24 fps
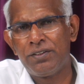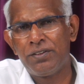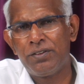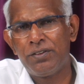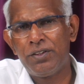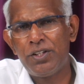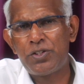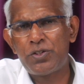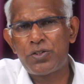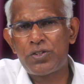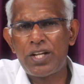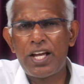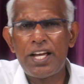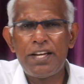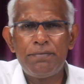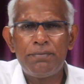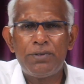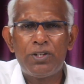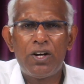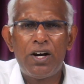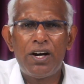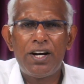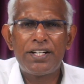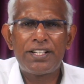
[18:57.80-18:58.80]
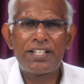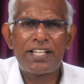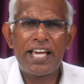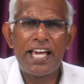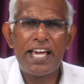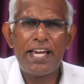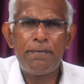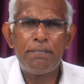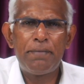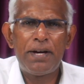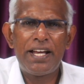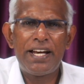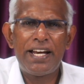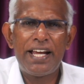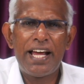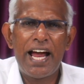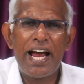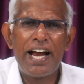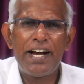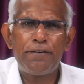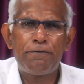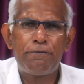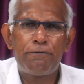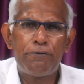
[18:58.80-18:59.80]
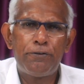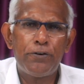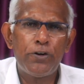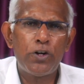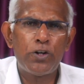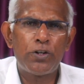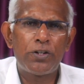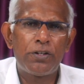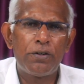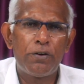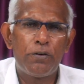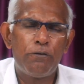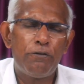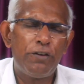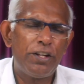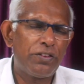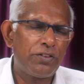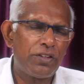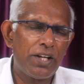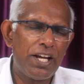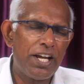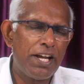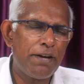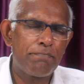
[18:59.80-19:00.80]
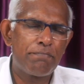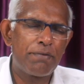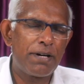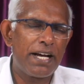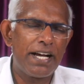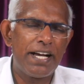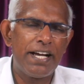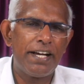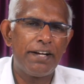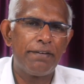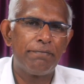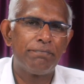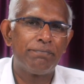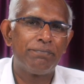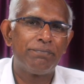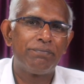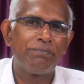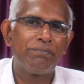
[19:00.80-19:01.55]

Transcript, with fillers: The same God came and had food with Abraham.